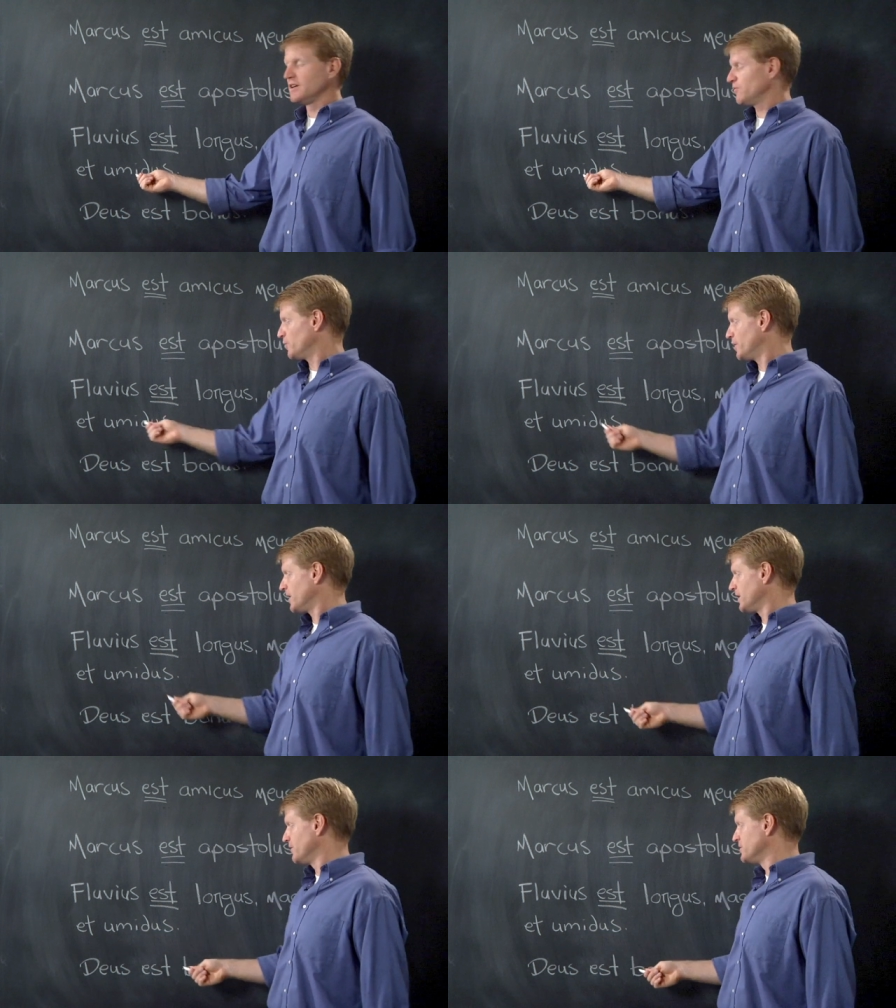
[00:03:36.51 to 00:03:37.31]

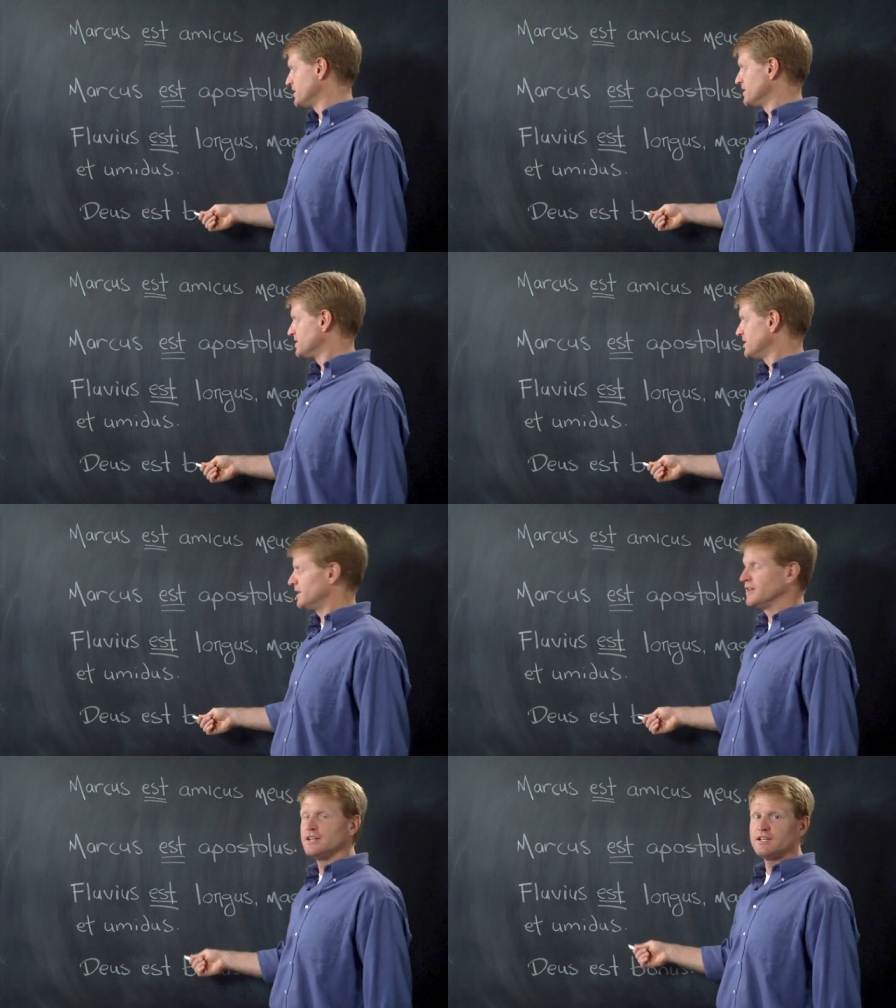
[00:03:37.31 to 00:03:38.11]
Where I live in
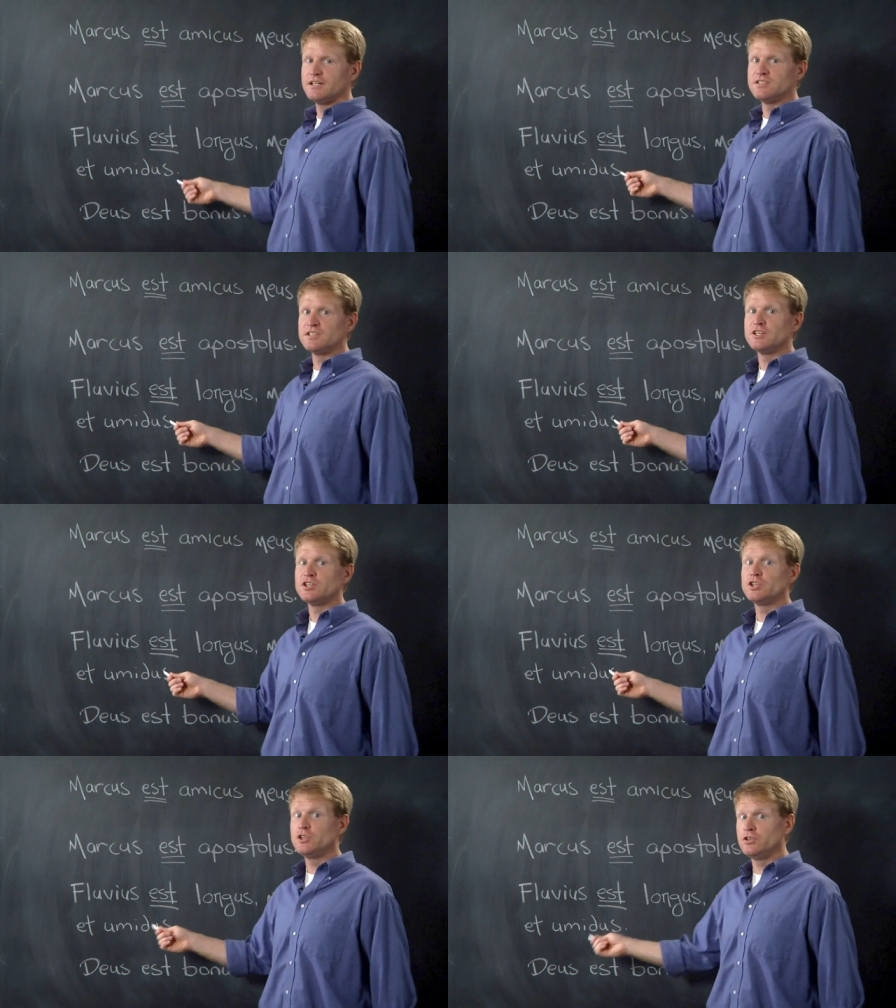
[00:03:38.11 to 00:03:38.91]
Tennessee, it's
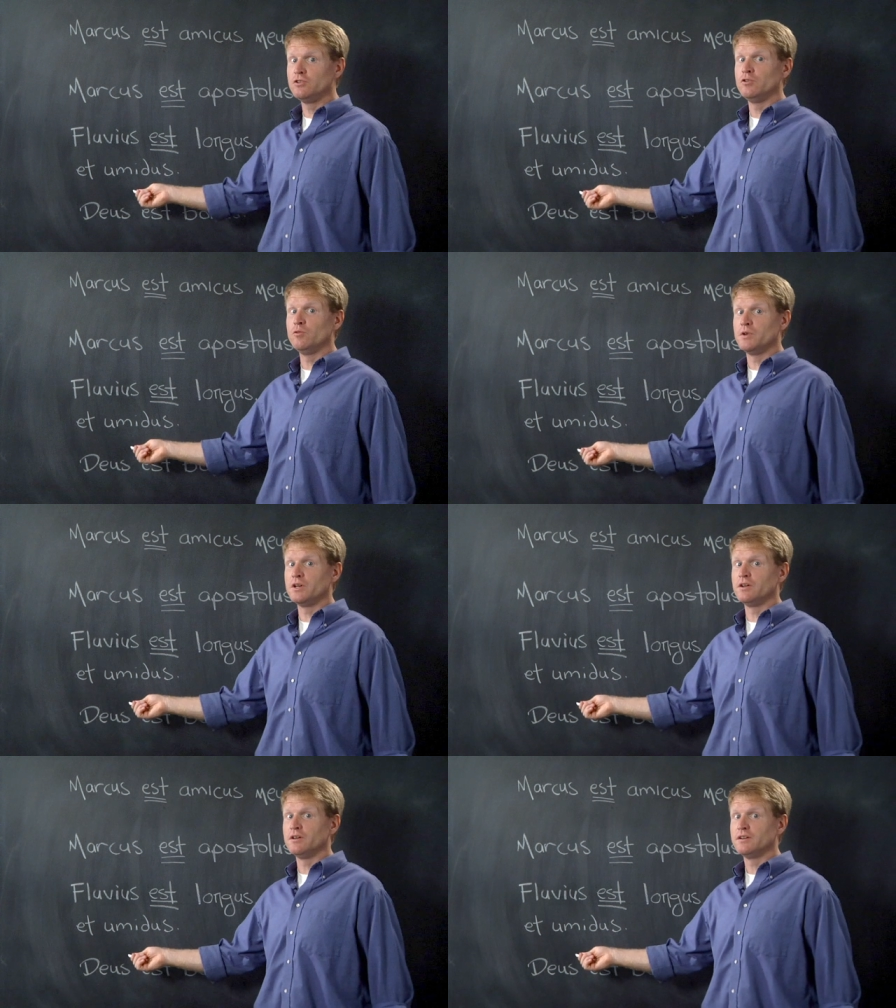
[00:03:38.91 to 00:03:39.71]

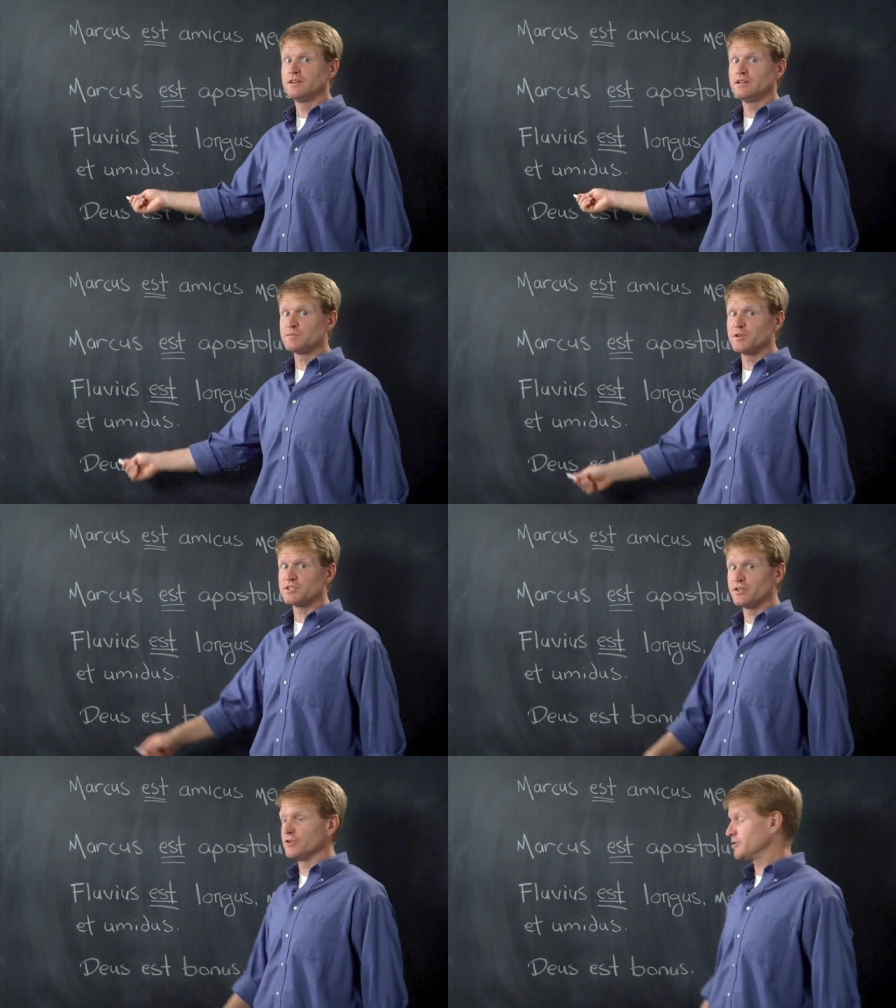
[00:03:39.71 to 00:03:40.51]
humid,
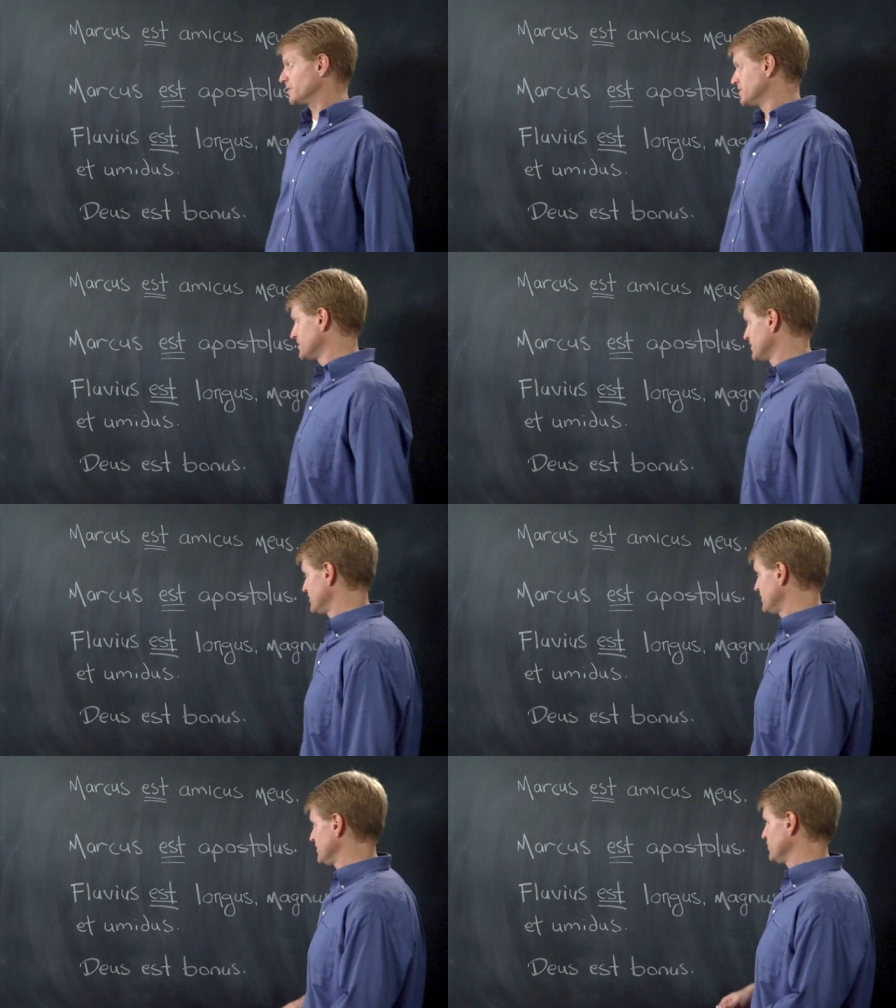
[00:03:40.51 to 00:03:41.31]
especially in August.
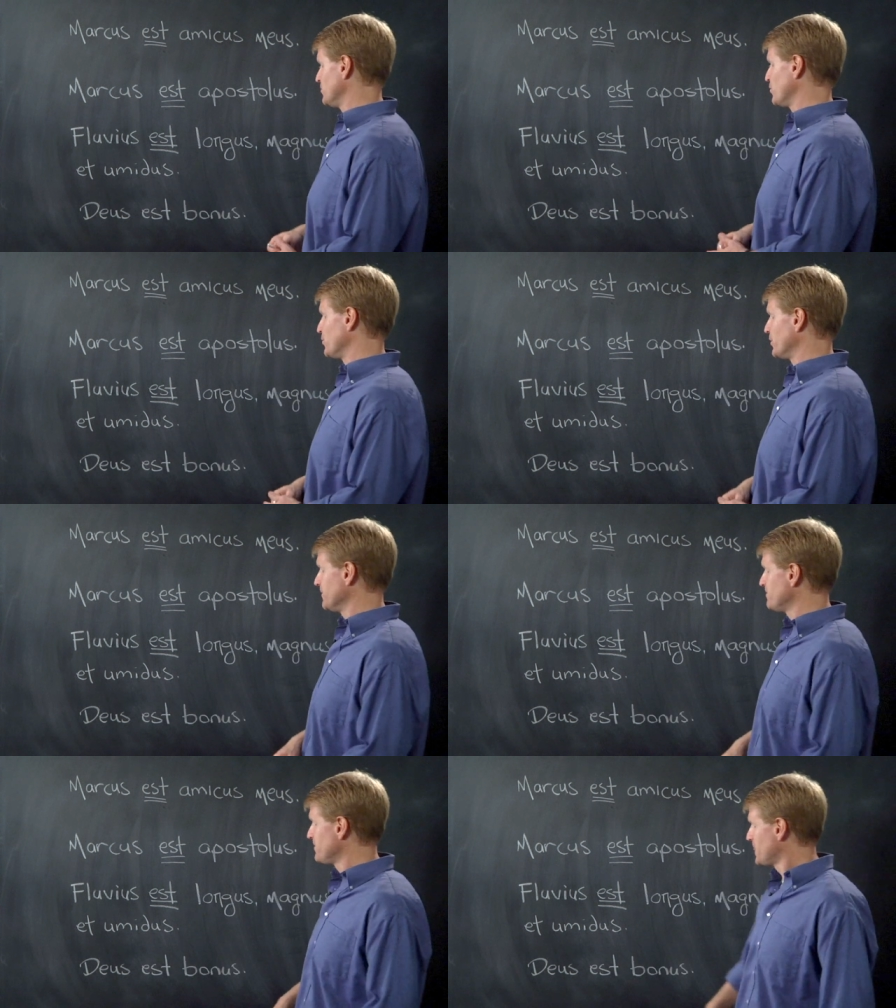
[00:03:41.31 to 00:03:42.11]
Oh my word.